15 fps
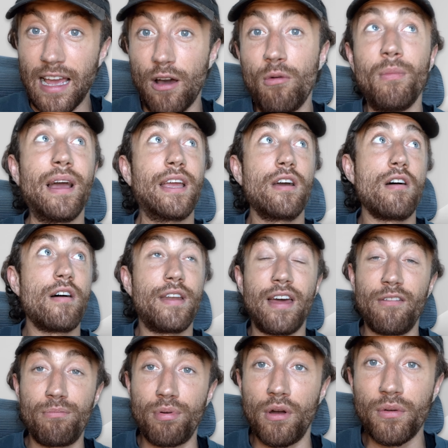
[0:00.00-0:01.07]
Oh my god,
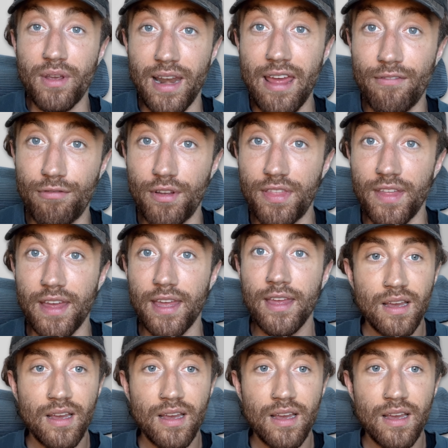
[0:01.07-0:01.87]
I've broken everything.